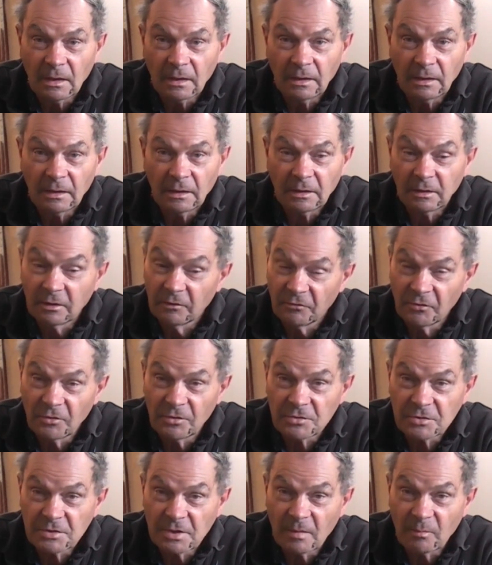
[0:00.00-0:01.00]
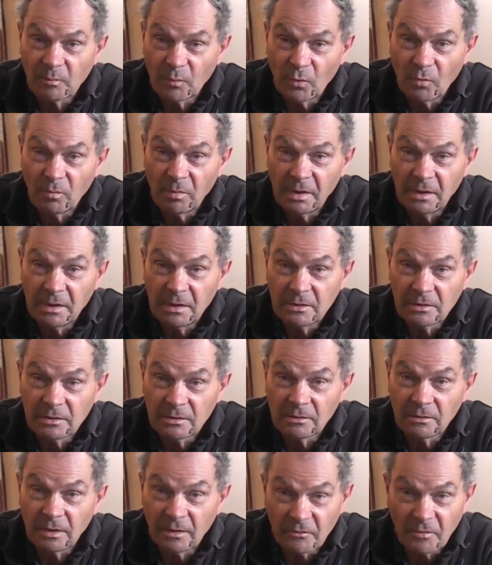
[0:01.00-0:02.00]
And the first step will be
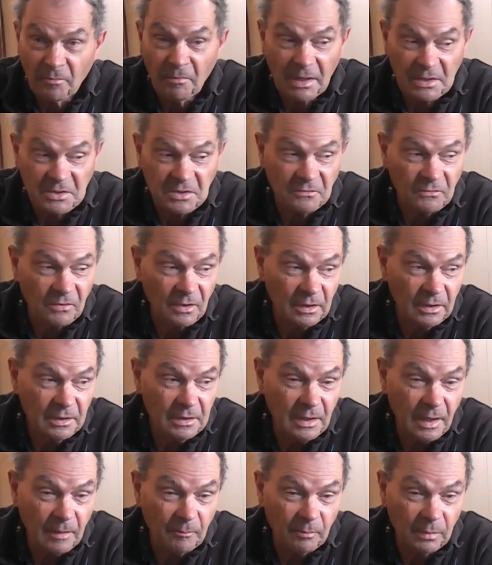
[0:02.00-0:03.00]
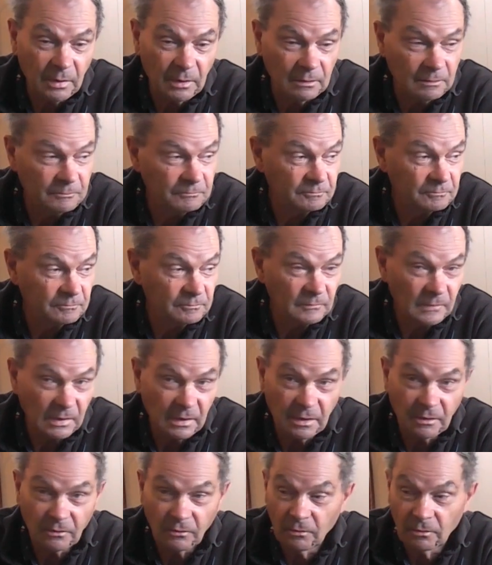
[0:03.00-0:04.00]
to have a massive cleanup
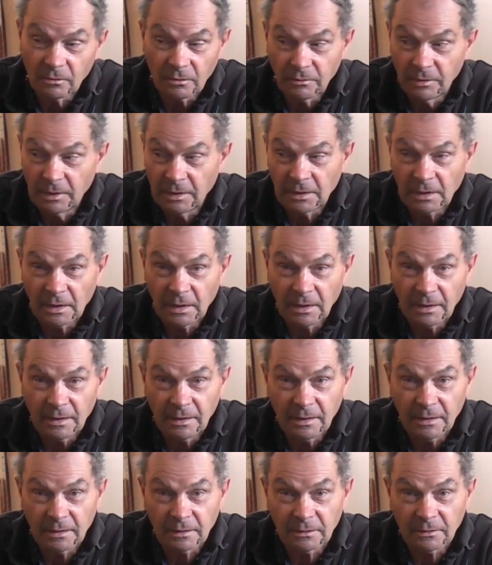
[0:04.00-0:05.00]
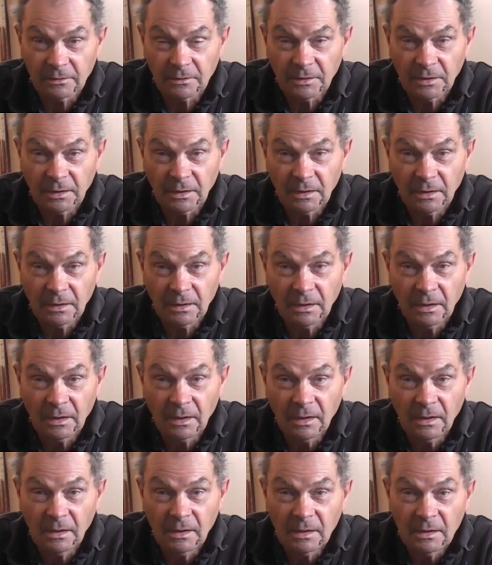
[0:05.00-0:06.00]
here all around the layout, I think,
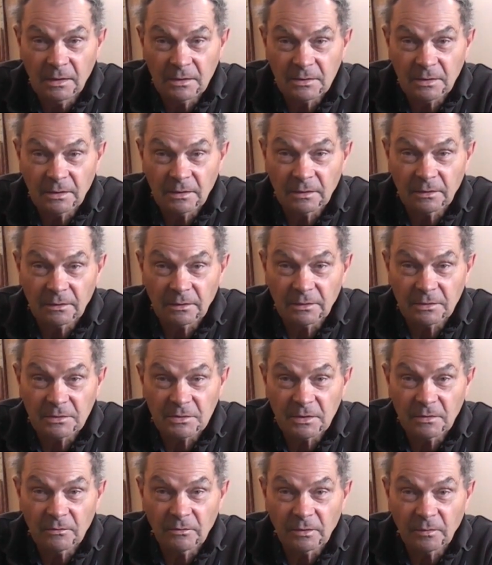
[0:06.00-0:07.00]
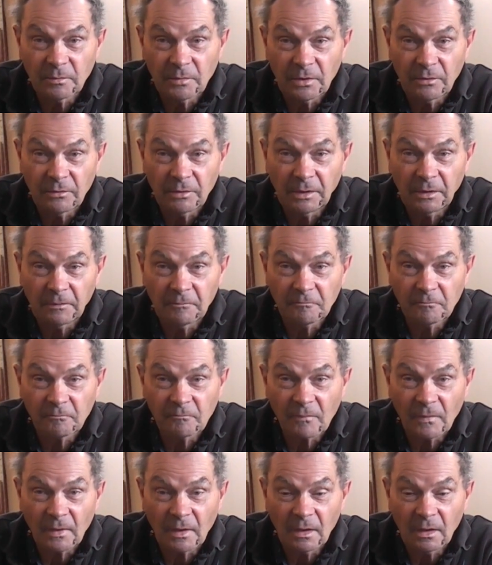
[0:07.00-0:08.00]
so that I can see what I'm doing.
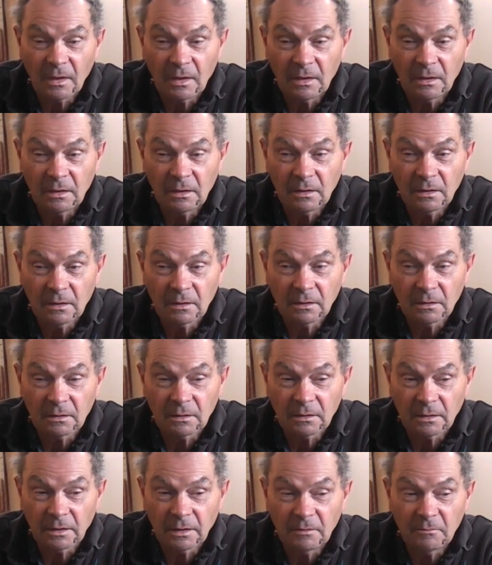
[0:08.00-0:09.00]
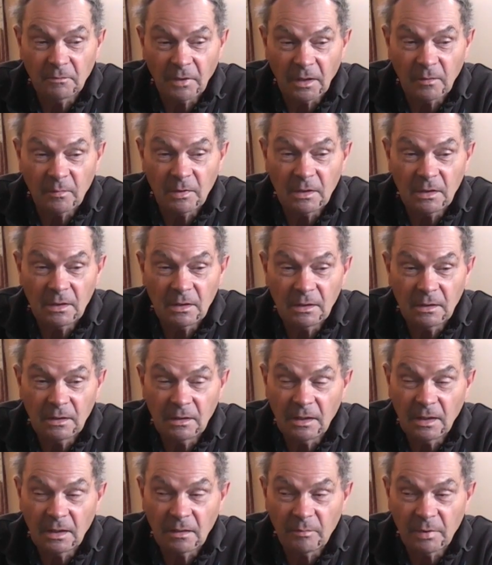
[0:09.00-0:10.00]
And uh, then maybe
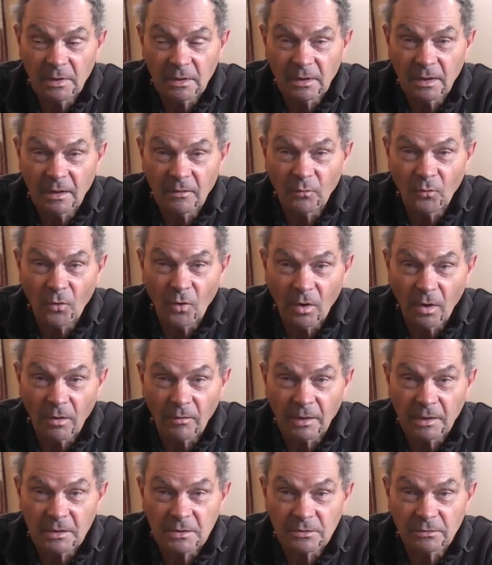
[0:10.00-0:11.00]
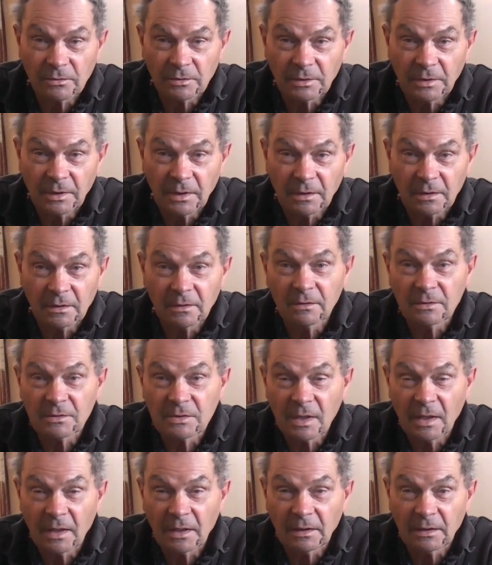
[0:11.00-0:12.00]
get a bit of that wiring sorted out that I
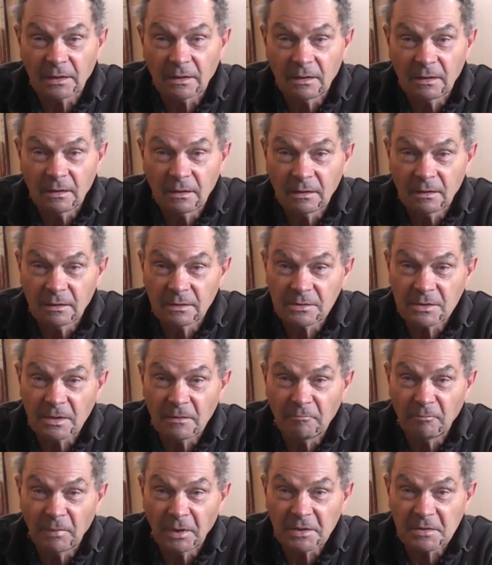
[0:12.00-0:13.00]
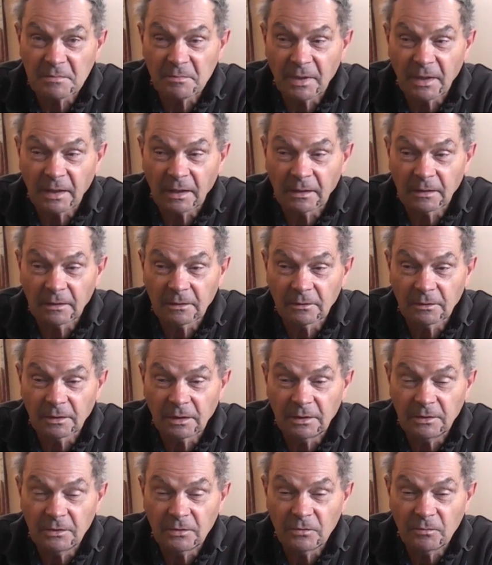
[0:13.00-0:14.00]
started some months back on
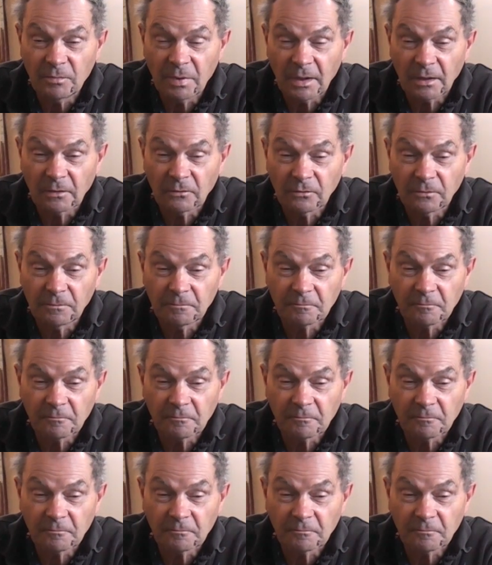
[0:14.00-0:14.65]
that new panel.